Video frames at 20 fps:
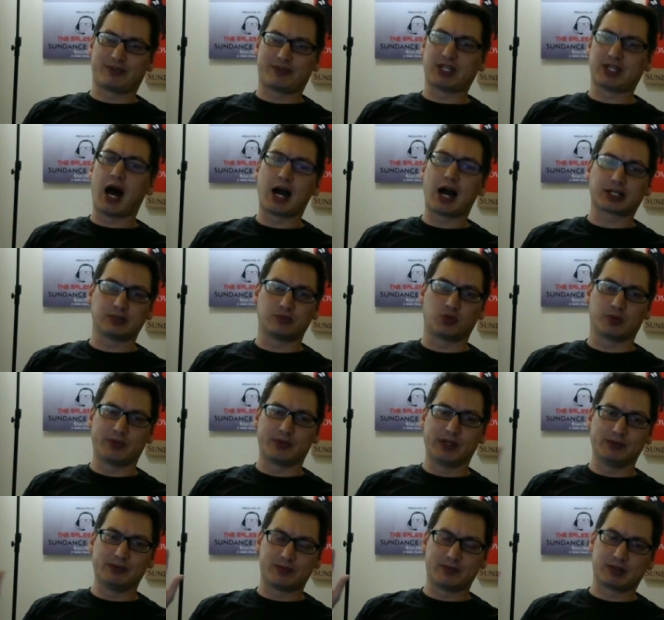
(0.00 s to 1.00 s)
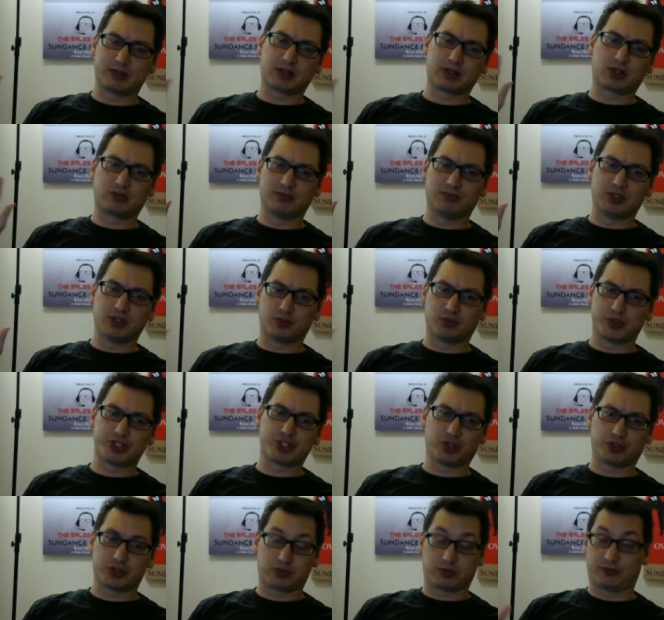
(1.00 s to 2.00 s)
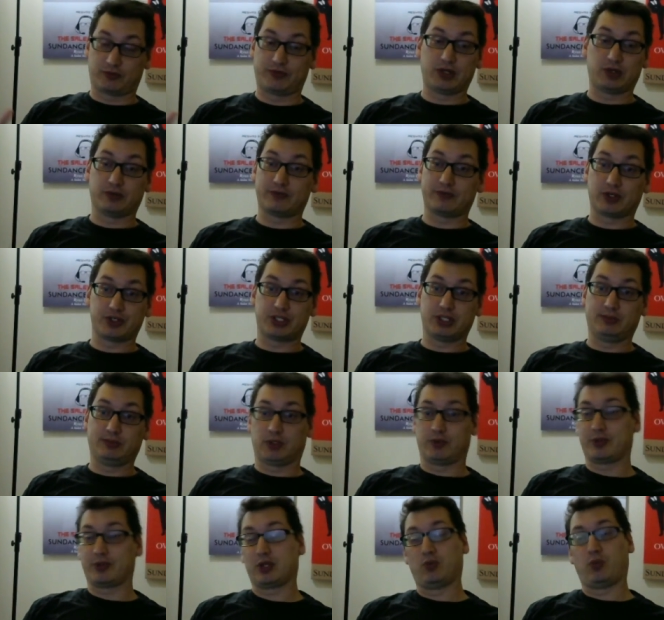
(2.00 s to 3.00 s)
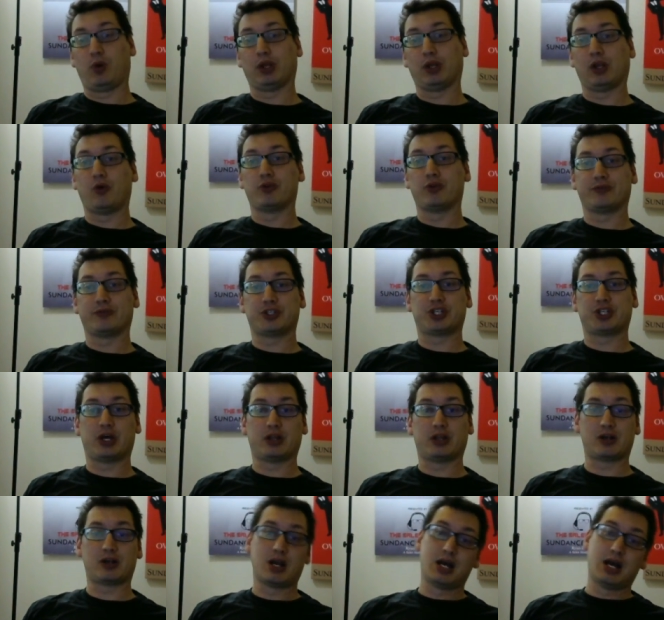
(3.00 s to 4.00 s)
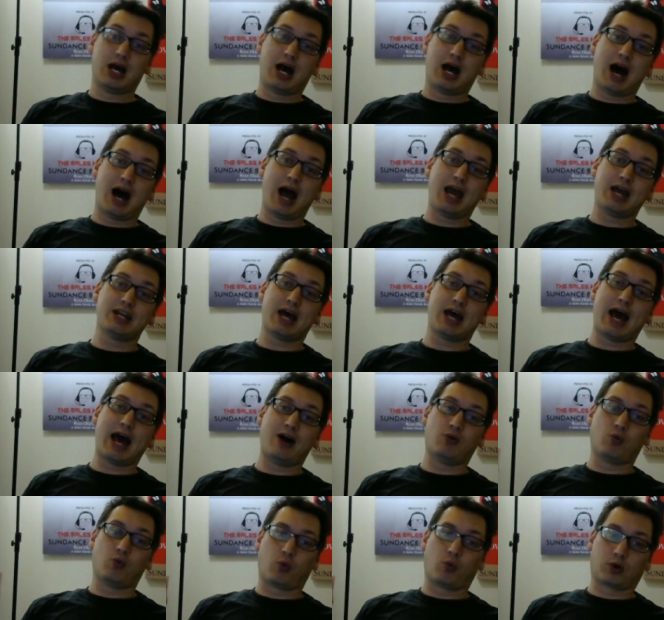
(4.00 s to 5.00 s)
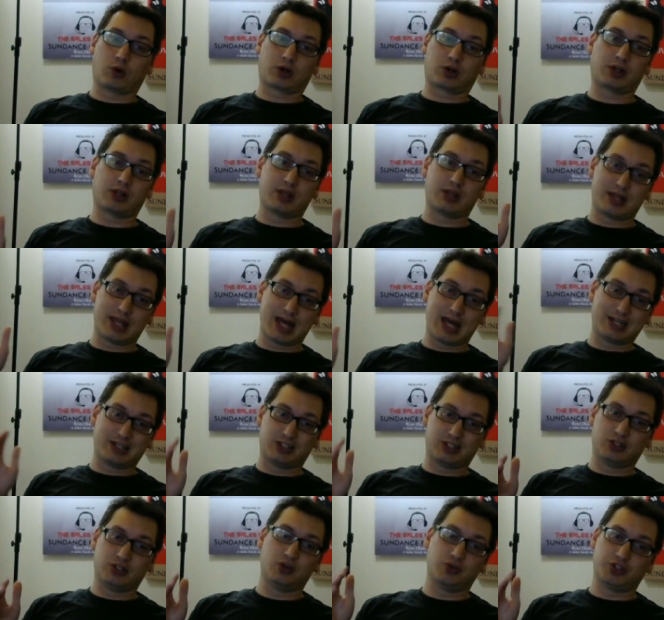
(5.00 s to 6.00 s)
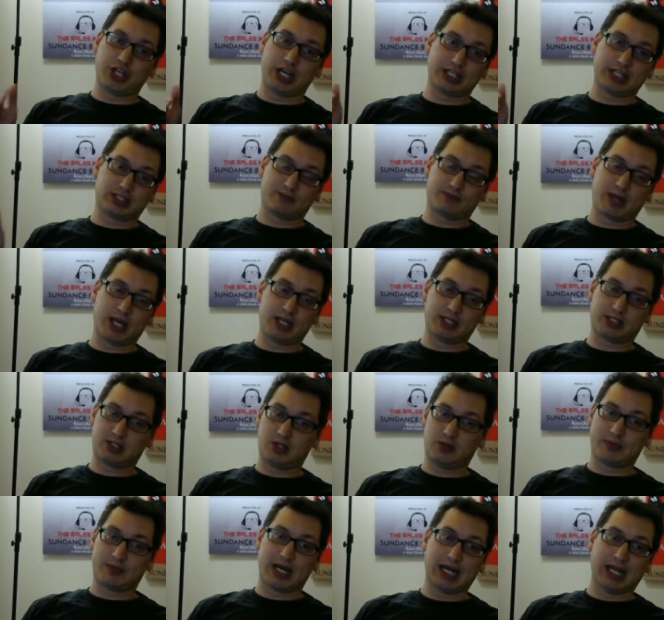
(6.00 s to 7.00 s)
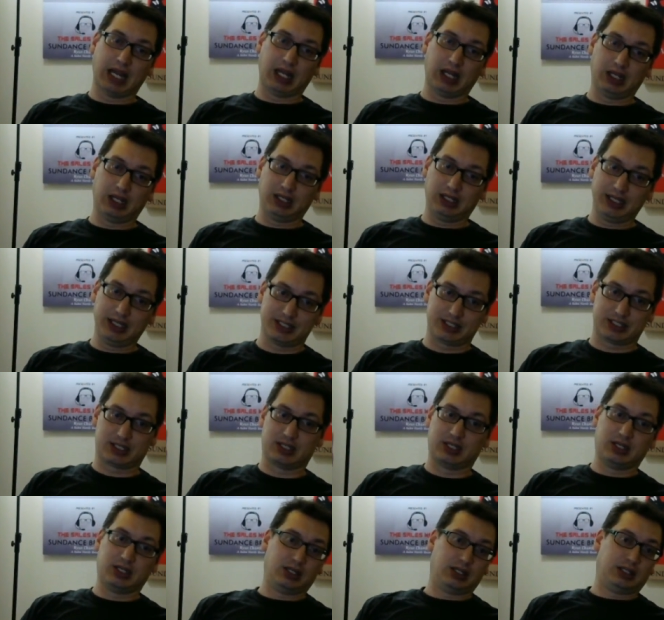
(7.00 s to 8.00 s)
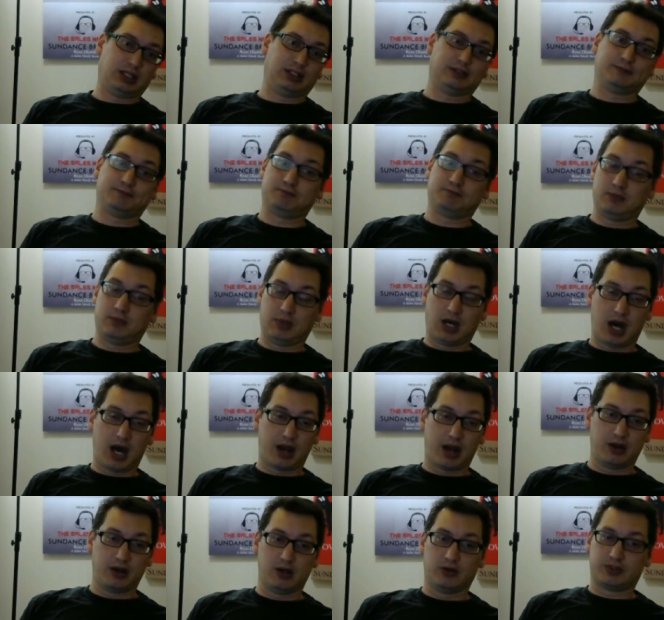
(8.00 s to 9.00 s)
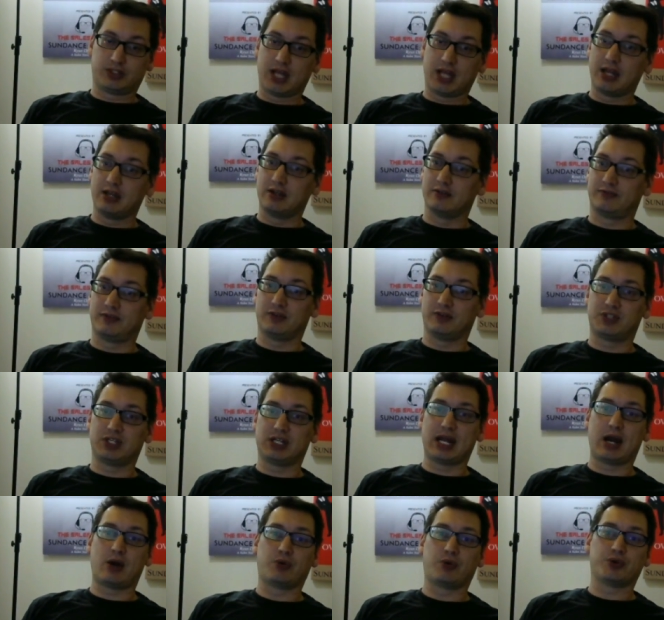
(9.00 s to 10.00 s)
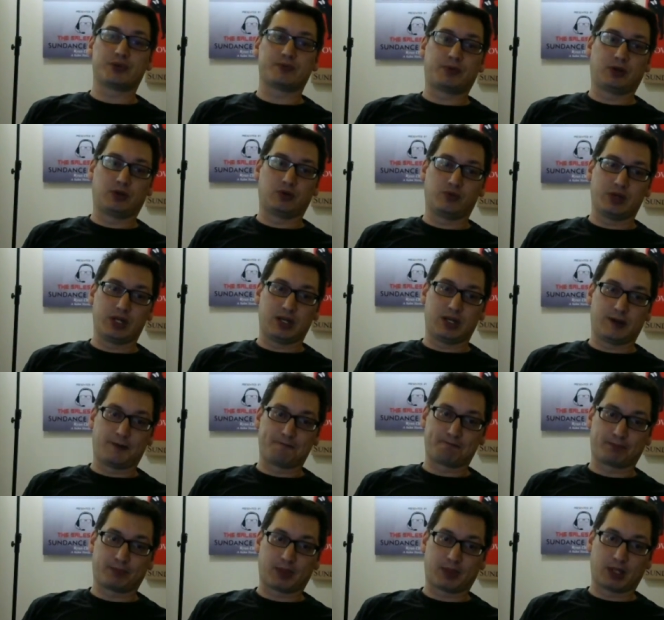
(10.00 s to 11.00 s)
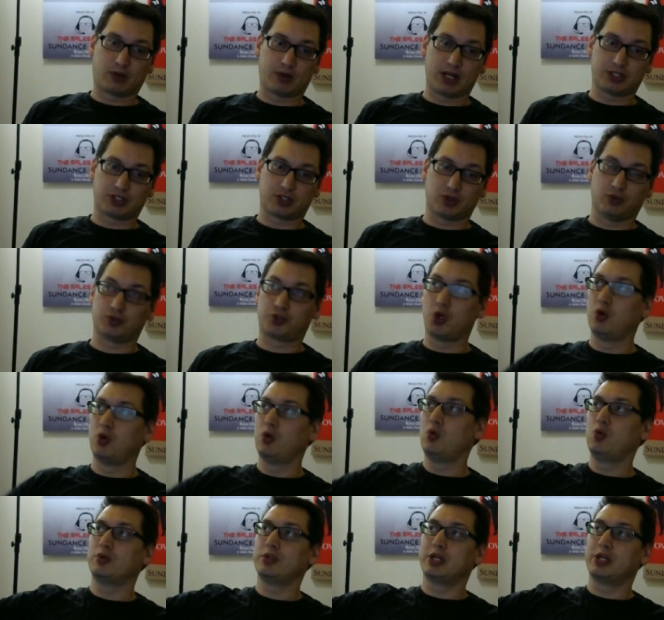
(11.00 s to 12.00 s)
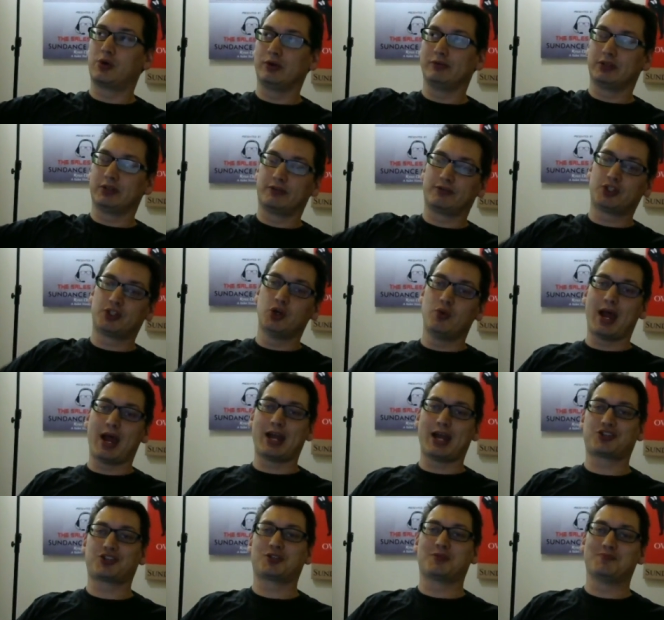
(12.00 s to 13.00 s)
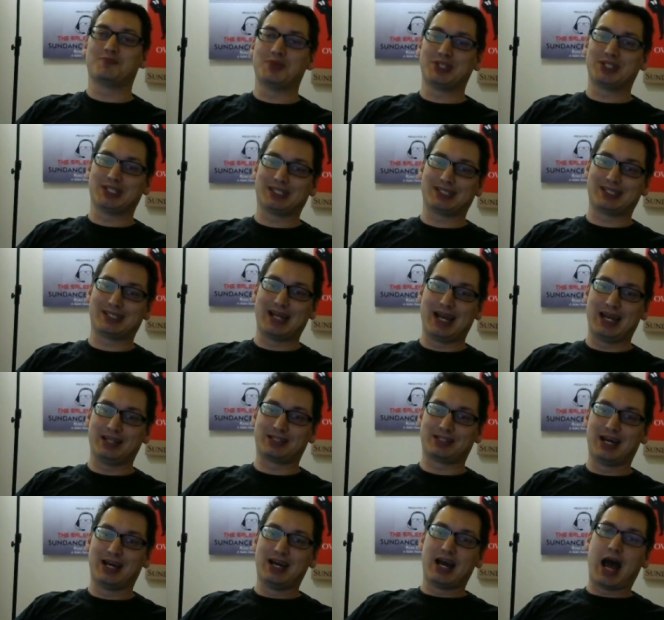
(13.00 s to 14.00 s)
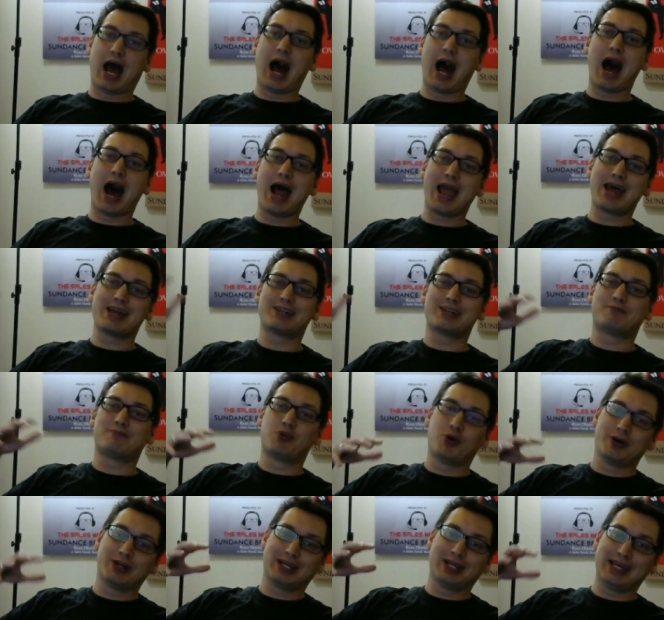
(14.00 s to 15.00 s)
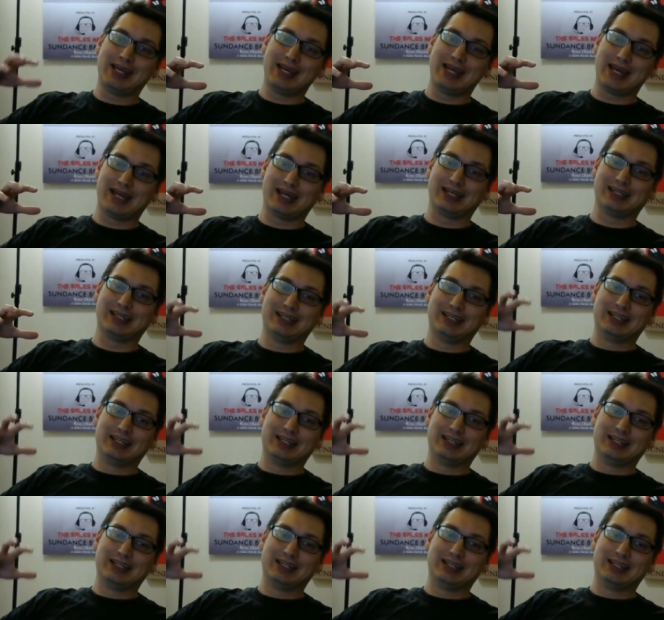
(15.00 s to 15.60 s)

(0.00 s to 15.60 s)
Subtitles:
if I talked to more people, but the results were very, very similar within one loan of each other. I had to outwork that dude, Jason Pace, though, by at least, 10 to 15 hours per week, right? So the equivalent of 2 extra business days I had to put in,